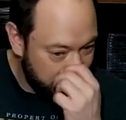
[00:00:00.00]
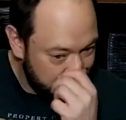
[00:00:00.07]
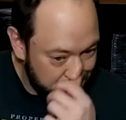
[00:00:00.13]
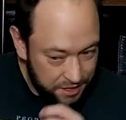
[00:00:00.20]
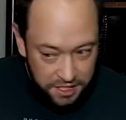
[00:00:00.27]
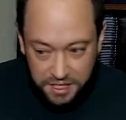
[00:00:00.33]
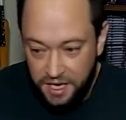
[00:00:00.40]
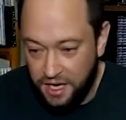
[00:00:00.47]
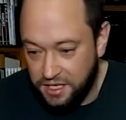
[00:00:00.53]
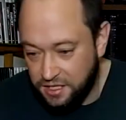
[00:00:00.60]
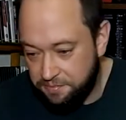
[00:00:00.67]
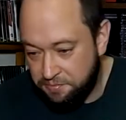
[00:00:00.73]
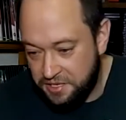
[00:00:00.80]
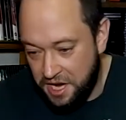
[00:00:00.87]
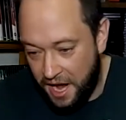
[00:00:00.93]
She
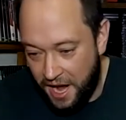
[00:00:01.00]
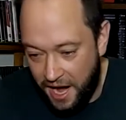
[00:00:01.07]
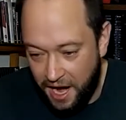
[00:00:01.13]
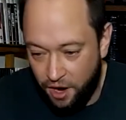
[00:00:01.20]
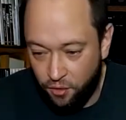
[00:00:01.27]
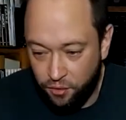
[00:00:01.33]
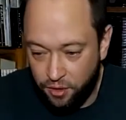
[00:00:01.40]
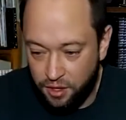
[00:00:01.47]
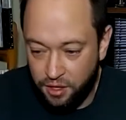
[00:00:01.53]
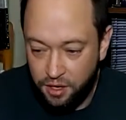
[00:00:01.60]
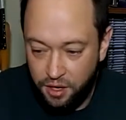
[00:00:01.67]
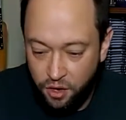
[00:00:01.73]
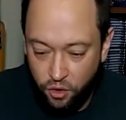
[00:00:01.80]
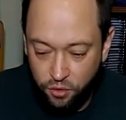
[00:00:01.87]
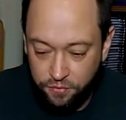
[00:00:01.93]
does
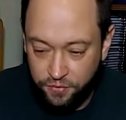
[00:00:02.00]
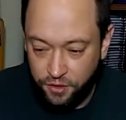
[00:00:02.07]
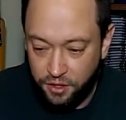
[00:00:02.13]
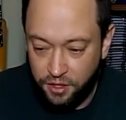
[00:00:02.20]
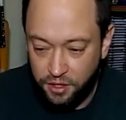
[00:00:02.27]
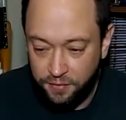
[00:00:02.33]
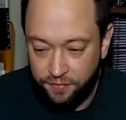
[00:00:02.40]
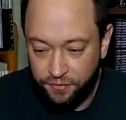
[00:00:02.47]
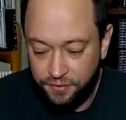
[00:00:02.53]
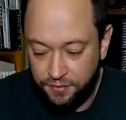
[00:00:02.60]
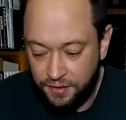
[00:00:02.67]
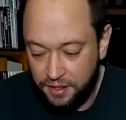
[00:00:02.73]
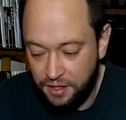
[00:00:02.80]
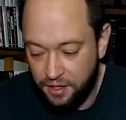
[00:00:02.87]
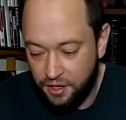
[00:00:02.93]
tower over
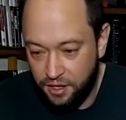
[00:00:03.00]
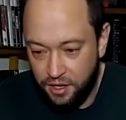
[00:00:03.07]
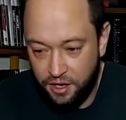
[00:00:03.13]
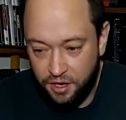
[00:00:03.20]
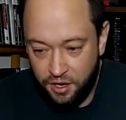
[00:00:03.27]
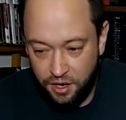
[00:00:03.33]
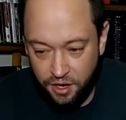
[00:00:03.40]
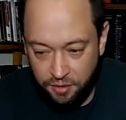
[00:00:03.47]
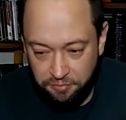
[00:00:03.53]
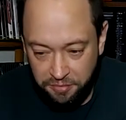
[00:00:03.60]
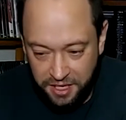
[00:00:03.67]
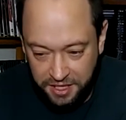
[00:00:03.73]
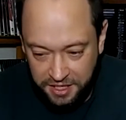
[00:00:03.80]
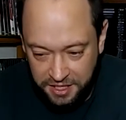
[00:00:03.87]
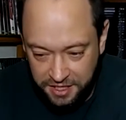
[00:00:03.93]
her
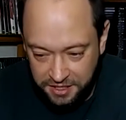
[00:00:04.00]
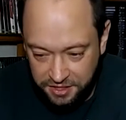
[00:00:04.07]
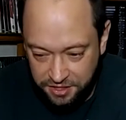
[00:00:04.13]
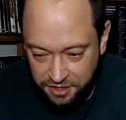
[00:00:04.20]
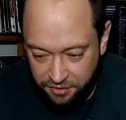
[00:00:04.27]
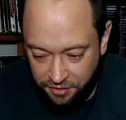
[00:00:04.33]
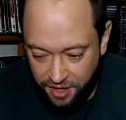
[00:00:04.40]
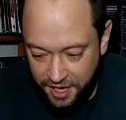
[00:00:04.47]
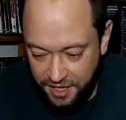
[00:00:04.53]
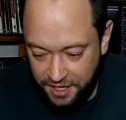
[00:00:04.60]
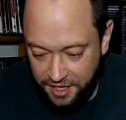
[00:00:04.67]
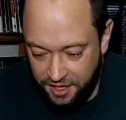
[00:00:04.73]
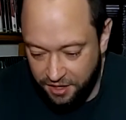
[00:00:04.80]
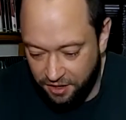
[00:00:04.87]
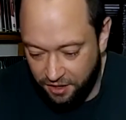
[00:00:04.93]
minions right
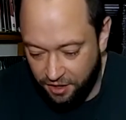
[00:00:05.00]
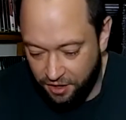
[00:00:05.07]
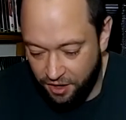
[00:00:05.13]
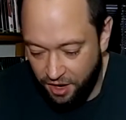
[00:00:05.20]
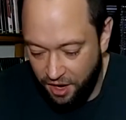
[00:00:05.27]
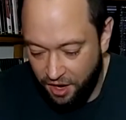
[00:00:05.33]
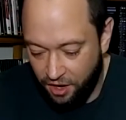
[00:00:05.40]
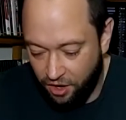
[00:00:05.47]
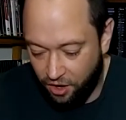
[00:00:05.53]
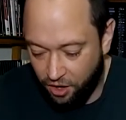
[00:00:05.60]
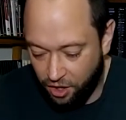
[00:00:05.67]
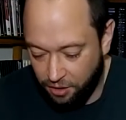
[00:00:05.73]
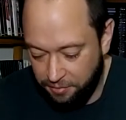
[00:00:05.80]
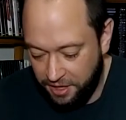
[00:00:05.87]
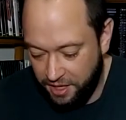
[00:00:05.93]
here, her
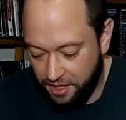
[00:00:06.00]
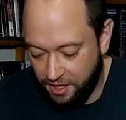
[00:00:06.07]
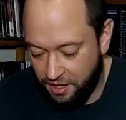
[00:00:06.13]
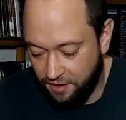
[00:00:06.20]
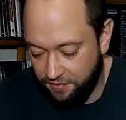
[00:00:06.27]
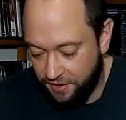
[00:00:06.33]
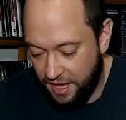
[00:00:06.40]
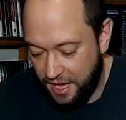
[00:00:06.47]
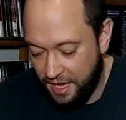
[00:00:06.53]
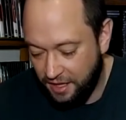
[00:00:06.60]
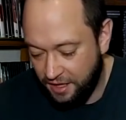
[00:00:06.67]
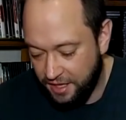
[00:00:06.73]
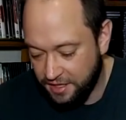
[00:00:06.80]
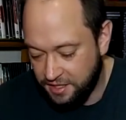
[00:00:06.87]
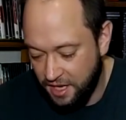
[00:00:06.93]
army of
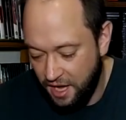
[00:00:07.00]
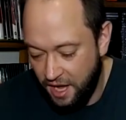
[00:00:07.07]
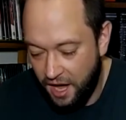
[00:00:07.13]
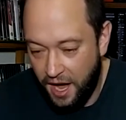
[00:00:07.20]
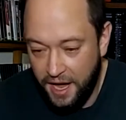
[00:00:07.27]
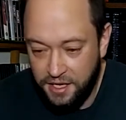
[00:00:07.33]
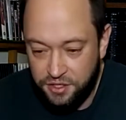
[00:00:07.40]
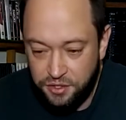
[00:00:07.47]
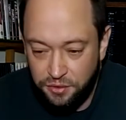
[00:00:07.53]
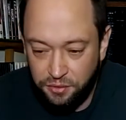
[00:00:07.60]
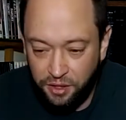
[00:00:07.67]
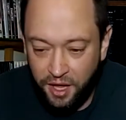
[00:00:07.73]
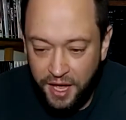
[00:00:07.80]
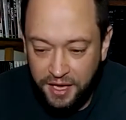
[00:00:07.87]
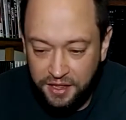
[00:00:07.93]
aliens. I do
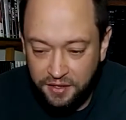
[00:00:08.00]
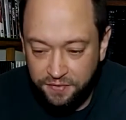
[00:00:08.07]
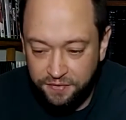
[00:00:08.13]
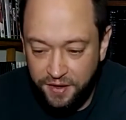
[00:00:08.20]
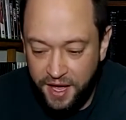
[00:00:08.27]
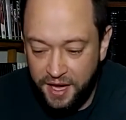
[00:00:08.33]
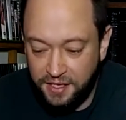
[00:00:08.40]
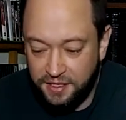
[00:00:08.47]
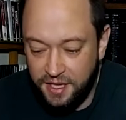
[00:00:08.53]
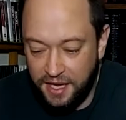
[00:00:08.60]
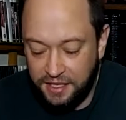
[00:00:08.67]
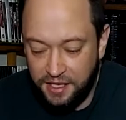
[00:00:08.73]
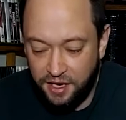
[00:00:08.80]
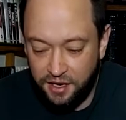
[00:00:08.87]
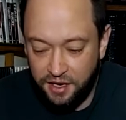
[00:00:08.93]
like the fact
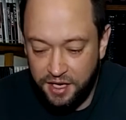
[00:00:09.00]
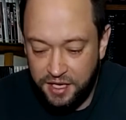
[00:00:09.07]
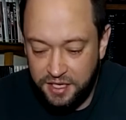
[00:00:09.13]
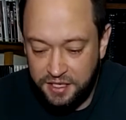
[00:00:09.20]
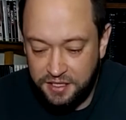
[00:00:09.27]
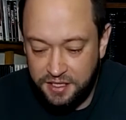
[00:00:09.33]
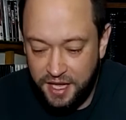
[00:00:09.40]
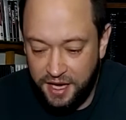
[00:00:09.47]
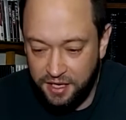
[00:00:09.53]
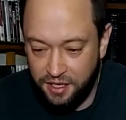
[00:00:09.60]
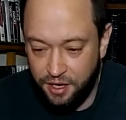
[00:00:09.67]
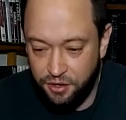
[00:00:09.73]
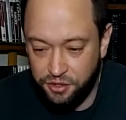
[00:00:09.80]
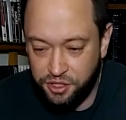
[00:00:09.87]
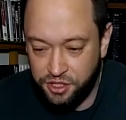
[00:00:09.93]
that there is that
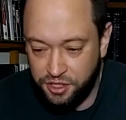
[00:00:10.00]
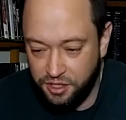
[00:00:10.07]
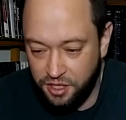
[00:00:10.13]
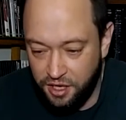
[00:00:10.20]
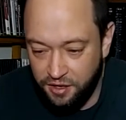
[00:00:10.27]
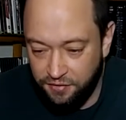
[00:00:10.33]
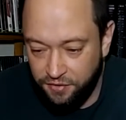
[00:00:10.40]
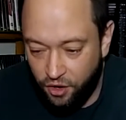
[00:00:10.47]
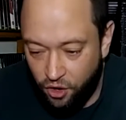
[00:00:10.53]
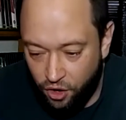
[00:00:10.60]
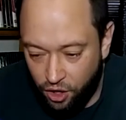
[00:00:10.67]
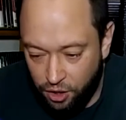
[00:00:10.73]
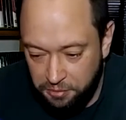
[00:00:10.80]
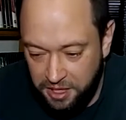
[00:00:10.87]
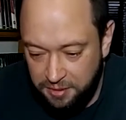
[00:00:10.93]
notion of
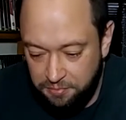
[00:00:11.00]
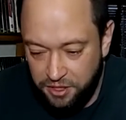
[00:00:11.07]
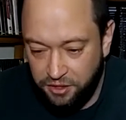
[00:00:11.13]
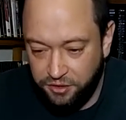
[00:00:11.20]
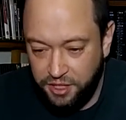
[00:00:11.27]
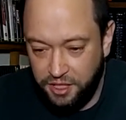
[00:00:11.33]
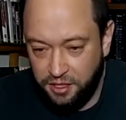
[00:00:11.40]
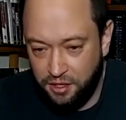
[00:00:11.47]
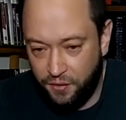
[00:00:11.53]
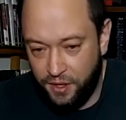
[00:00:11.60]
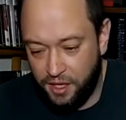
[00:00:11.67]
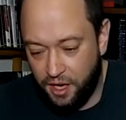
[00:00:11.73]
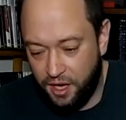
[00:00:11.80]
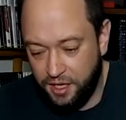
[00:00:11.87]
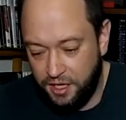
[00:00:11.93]
army building
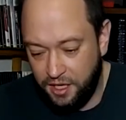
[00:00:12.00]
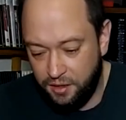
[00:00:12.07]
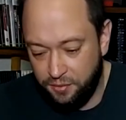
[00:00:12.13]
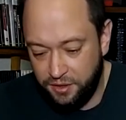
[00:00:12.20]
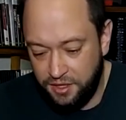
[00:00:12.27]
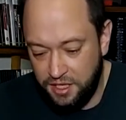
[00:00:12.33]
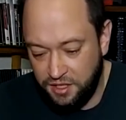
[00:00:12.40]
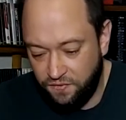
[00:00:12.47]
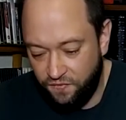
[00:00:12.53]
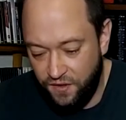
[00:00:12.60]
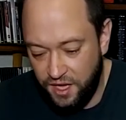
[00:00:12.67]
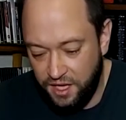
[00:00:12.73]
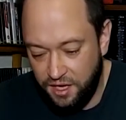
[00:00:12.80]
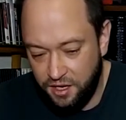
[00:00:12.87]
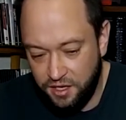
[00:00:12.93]
going on here with these
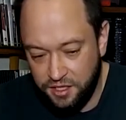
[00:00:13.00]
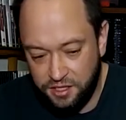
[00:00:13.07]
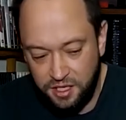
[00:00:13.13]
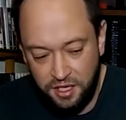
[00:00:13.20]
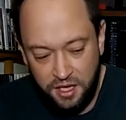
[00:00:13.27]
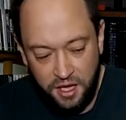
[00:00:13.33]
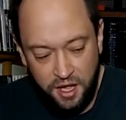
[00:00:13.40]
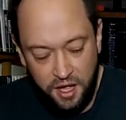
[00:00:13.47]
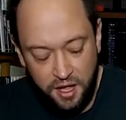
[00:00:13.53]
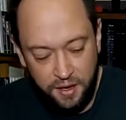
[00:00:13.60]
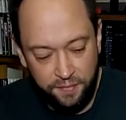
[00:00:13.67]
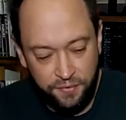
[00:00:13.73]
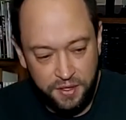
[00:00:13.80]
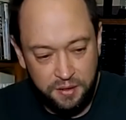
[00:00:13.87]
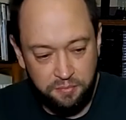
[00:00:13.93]
figures,
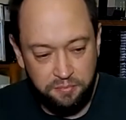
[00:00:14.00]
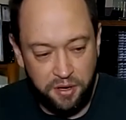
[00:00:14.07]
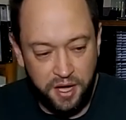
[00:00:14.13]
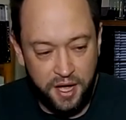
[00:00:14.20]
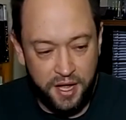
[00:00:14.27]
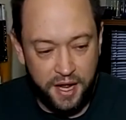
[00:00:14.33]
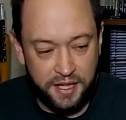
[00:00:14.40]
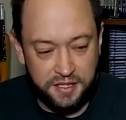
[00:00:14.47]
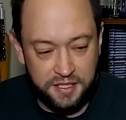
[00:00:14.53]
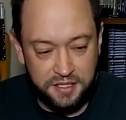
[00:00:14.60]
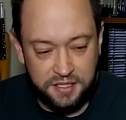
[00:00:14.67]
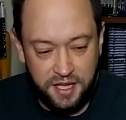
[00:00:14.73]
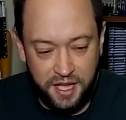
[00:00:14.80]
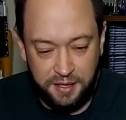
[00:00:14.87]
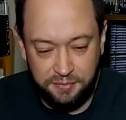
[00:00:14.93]
but at the
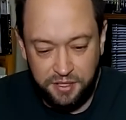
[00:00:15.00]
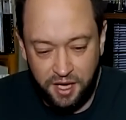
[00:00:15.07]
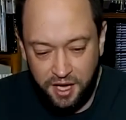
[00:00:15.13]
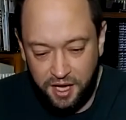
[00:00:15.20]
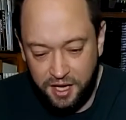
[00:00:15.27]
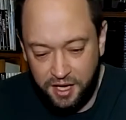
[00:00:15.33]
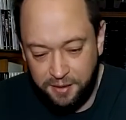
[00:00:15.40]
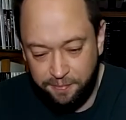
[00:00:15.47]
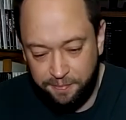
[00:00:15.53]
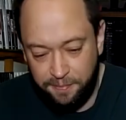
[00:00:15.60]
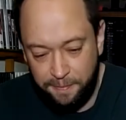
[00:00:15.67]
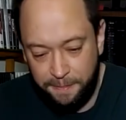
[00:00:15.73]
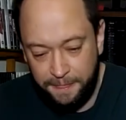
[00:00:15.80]
same time,